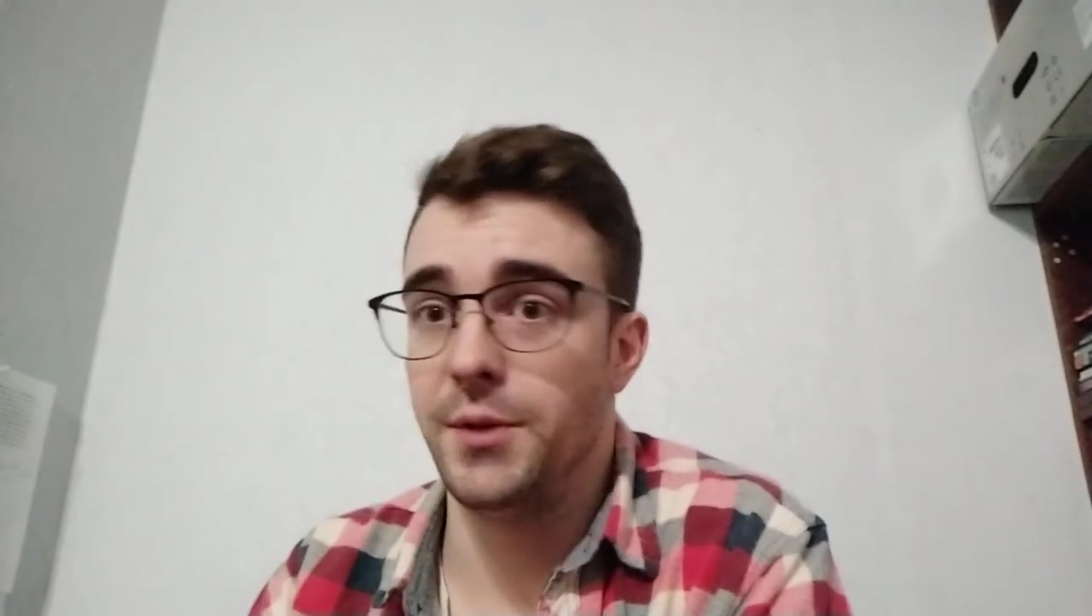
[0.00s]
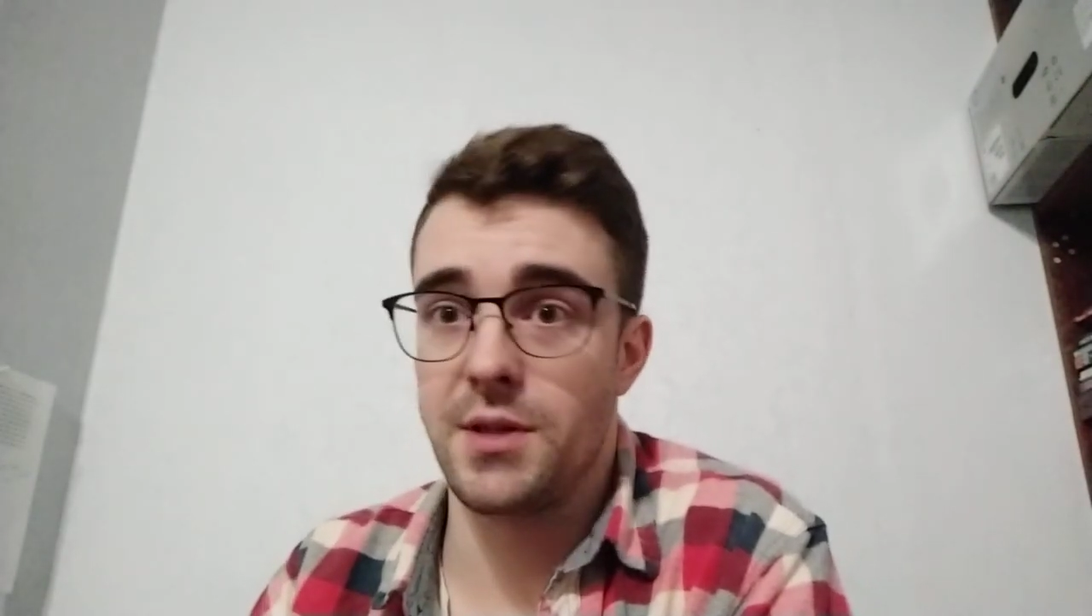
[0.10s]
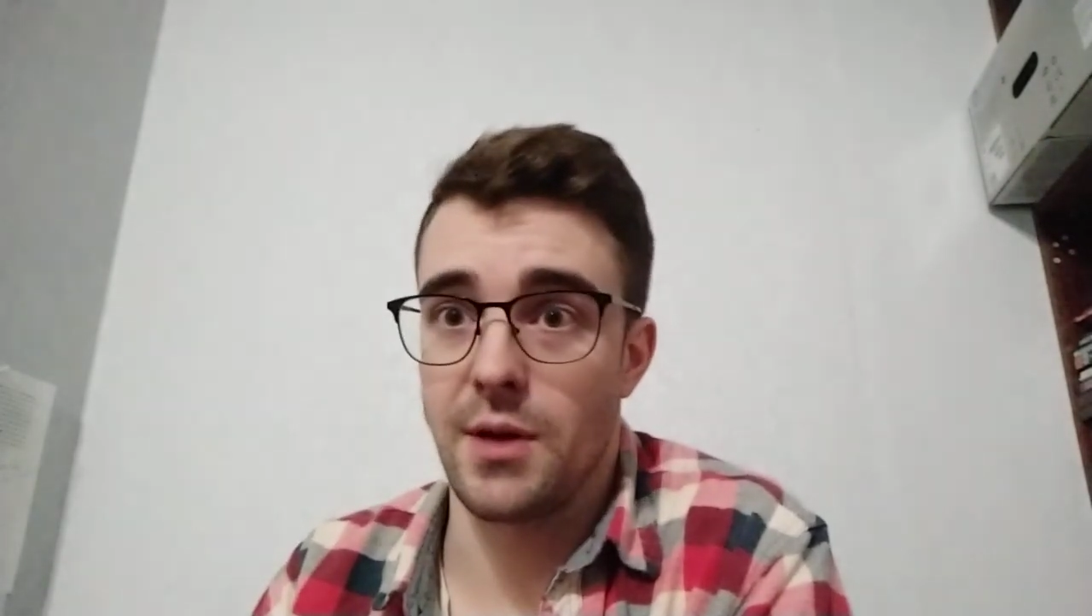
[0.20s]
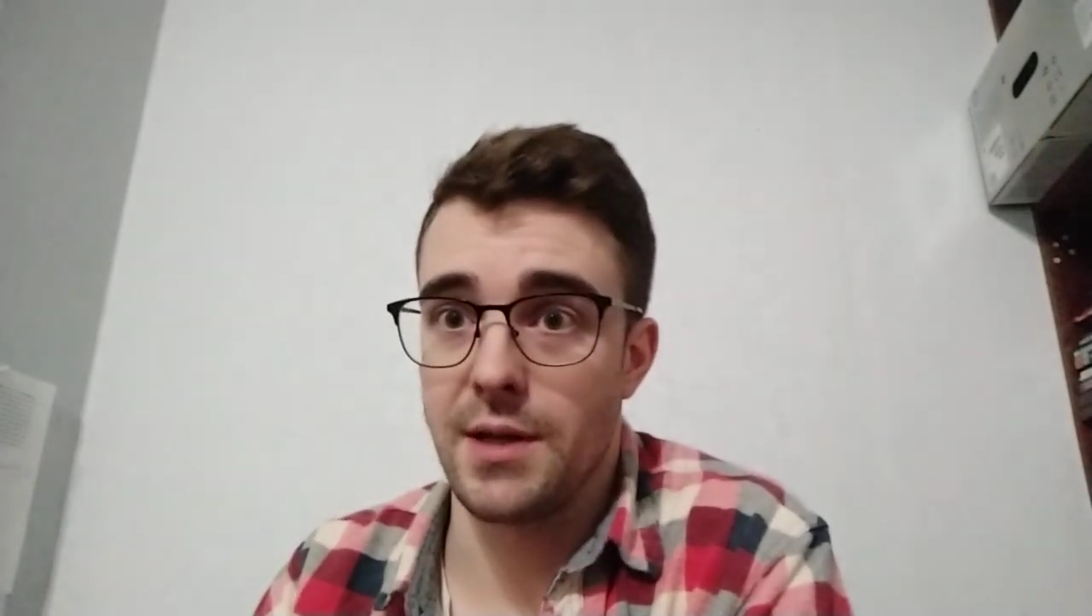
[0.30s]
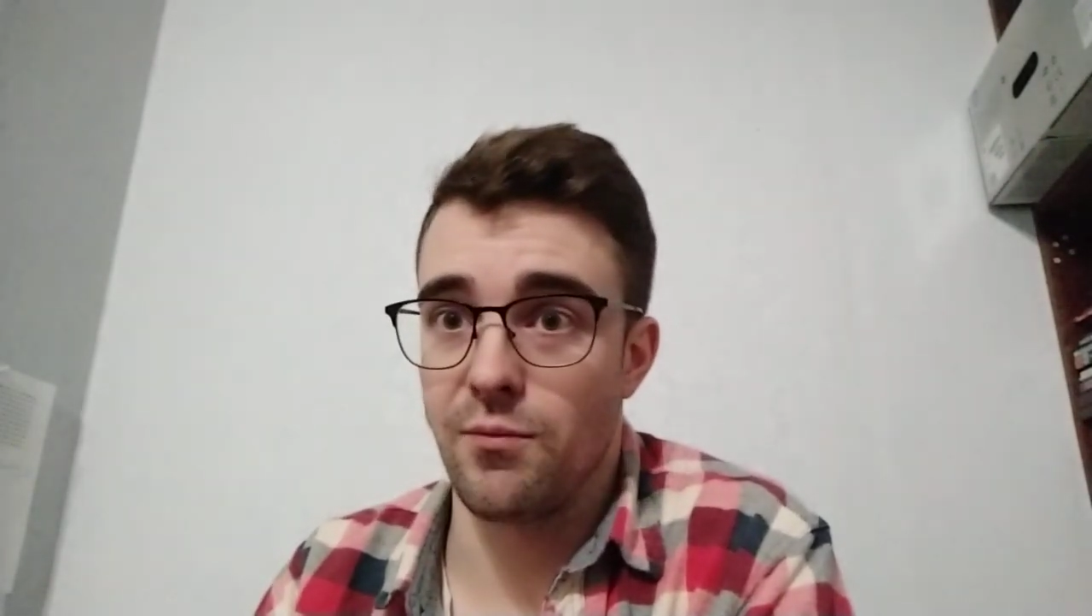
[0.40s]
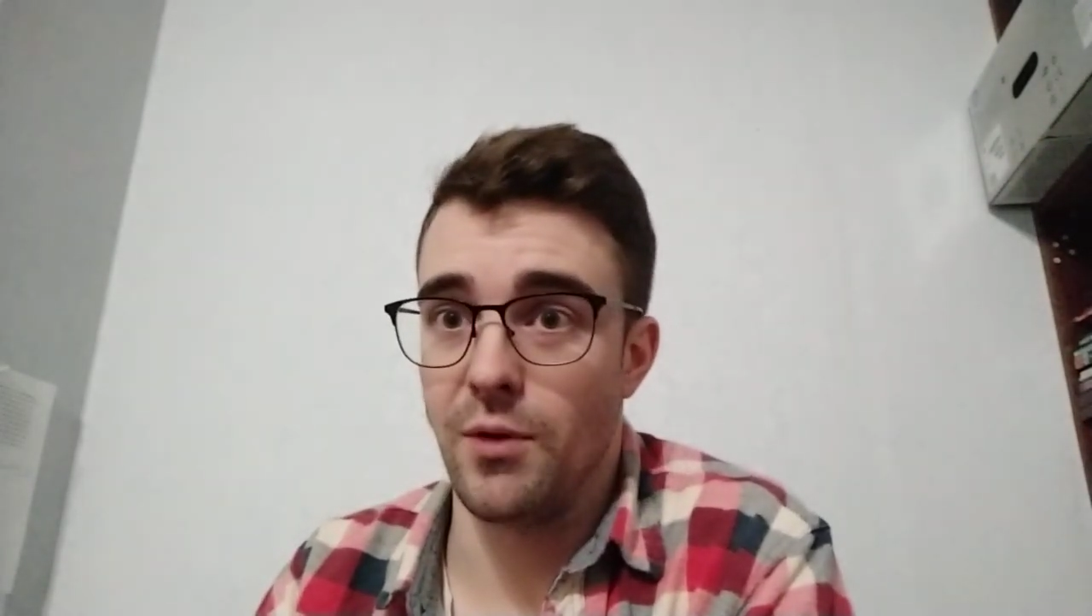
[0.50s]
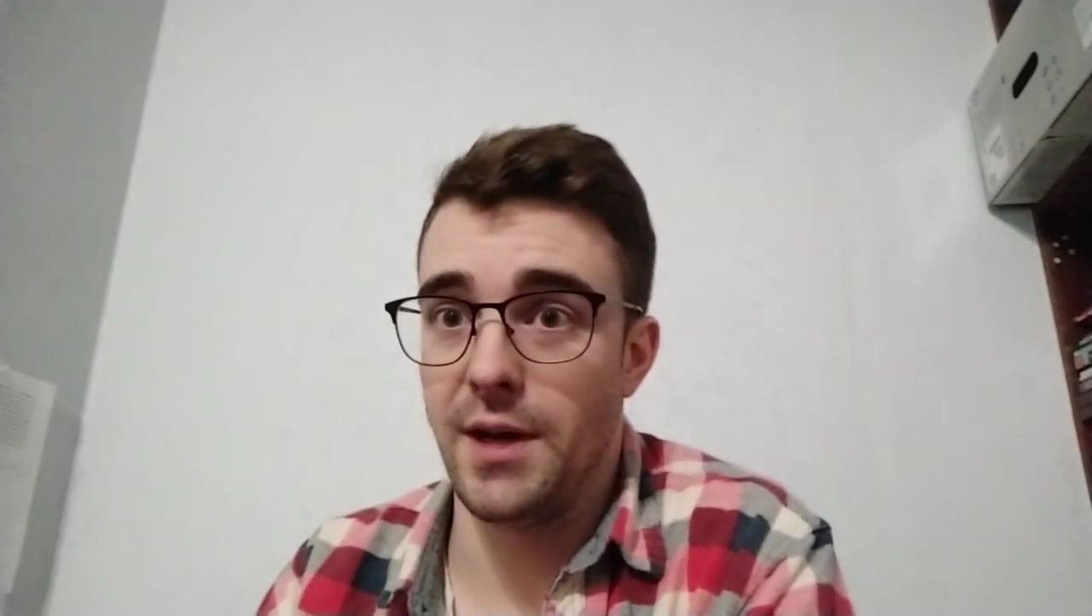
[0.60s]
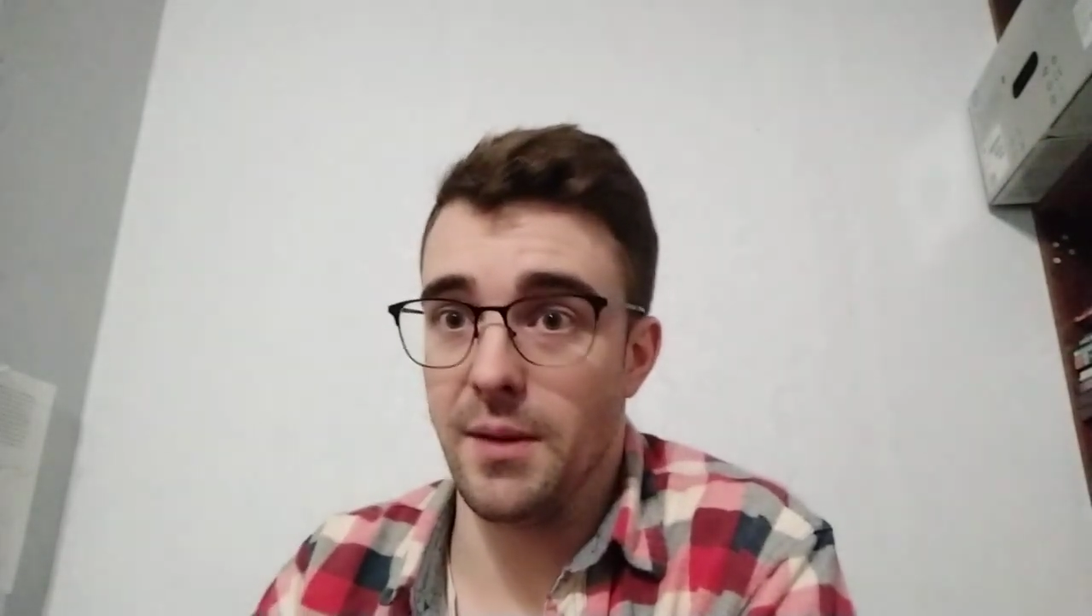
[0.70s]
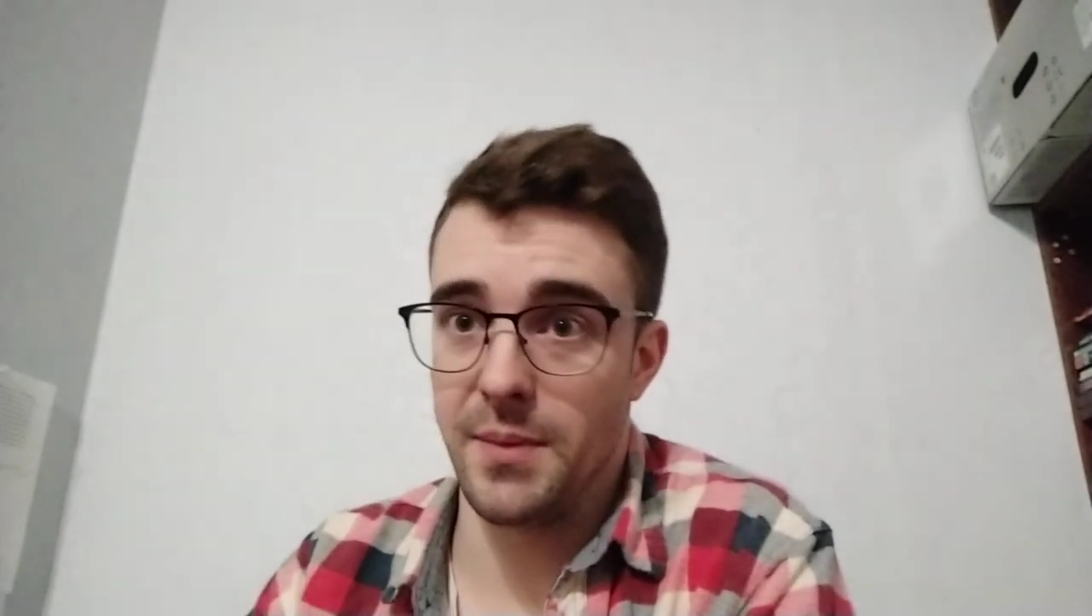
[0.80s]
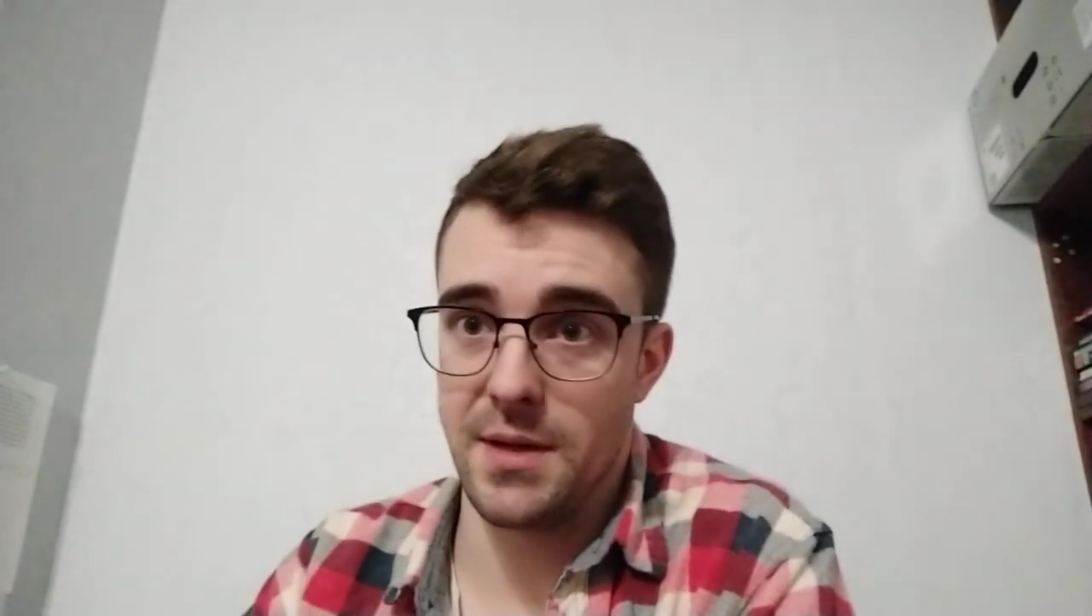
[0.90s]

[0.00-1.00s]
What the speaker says: decide to read it,